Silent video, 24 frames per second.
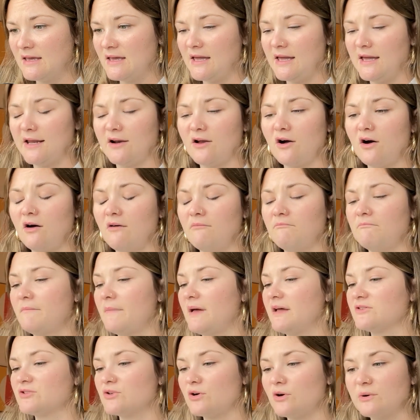And
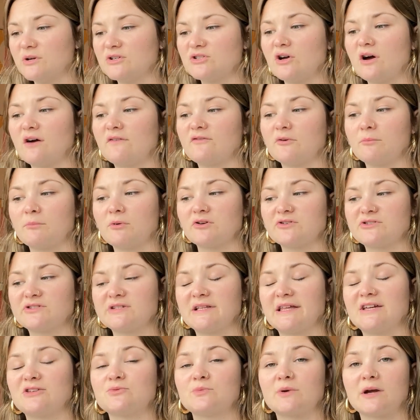as always, offer
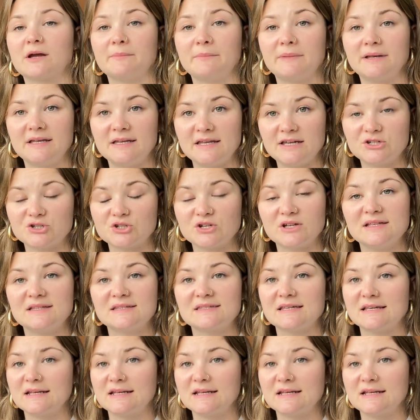personalized recommendations